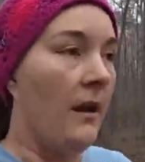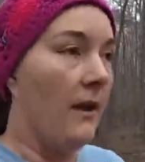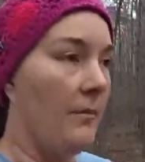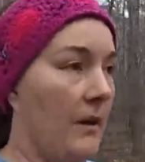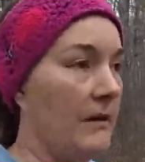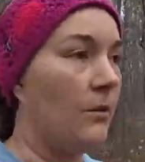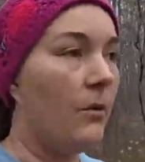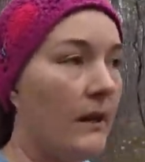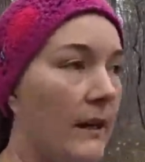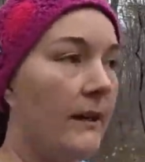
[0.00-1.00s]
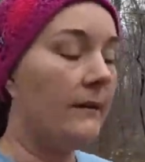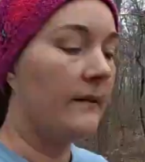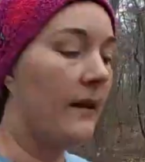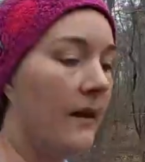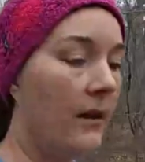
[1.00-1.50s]
in my 20s,
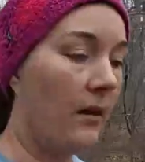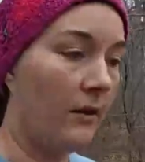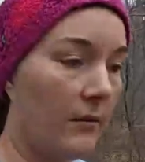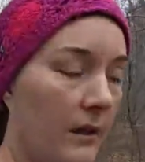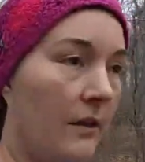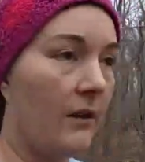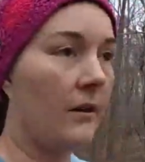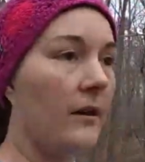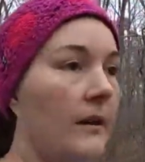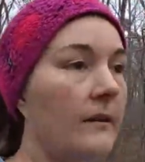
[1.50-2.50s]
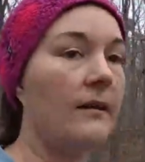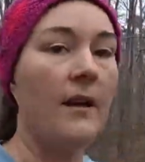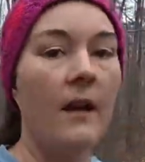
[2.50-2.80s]
early 30s,